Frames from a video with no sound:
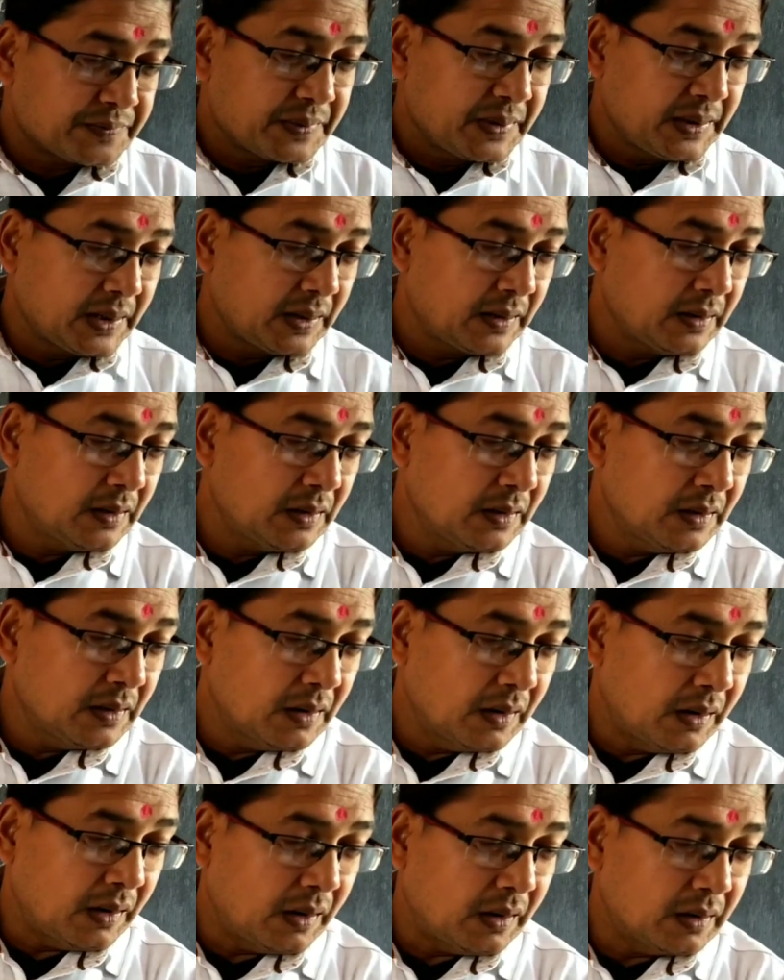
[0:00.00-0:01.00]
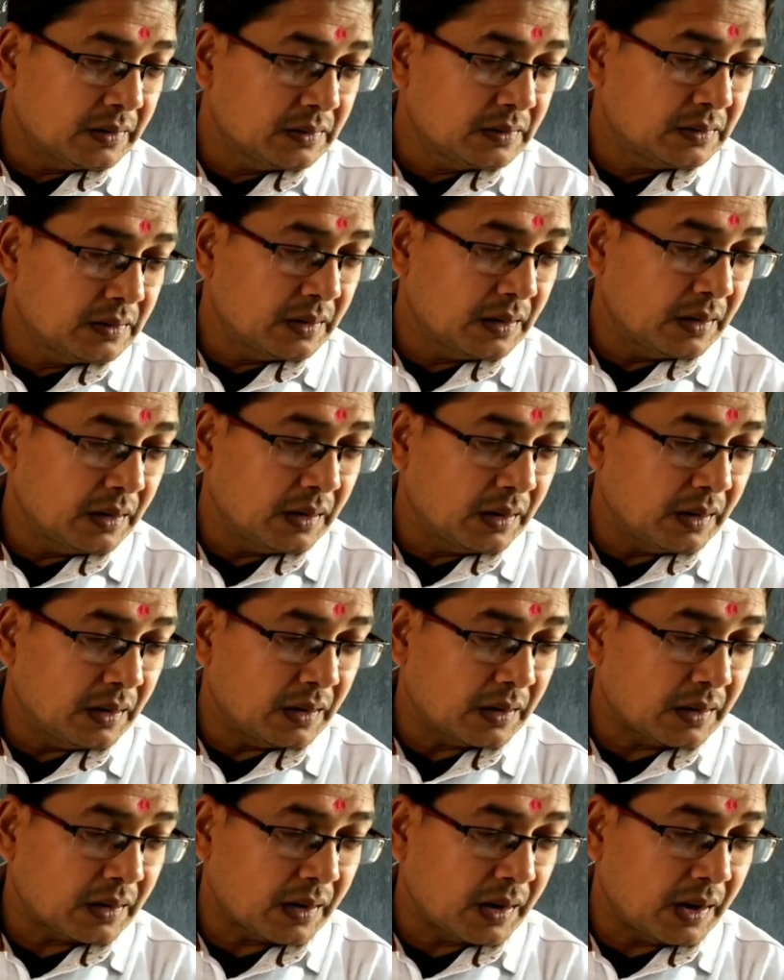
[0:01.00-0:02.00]
spring on
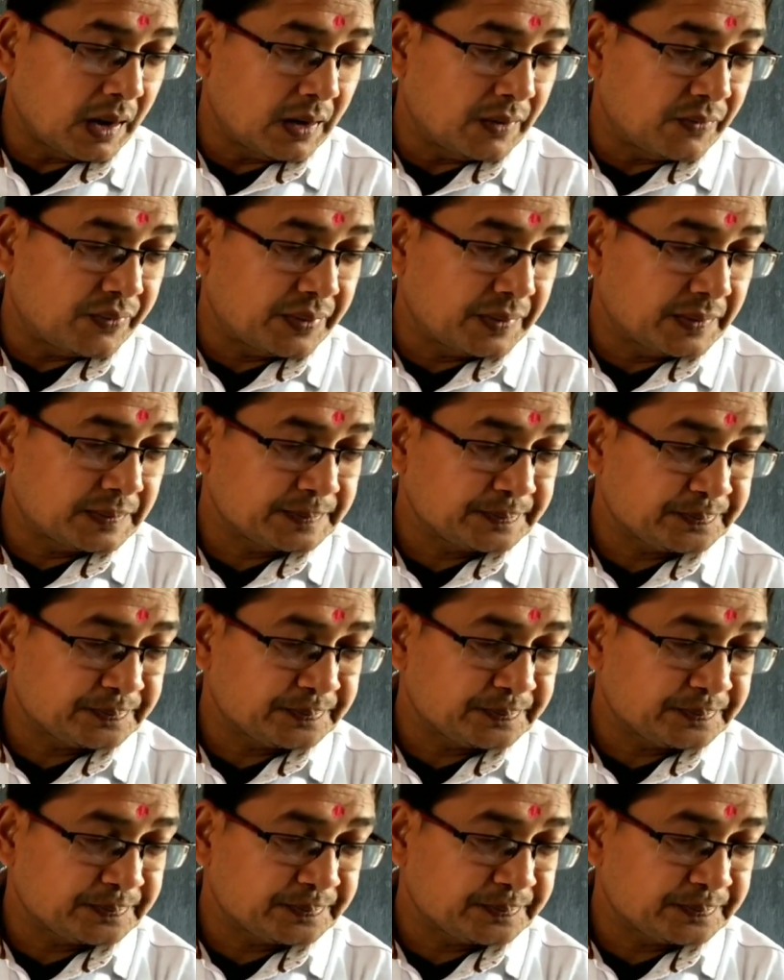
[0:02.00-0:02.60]
Ralph?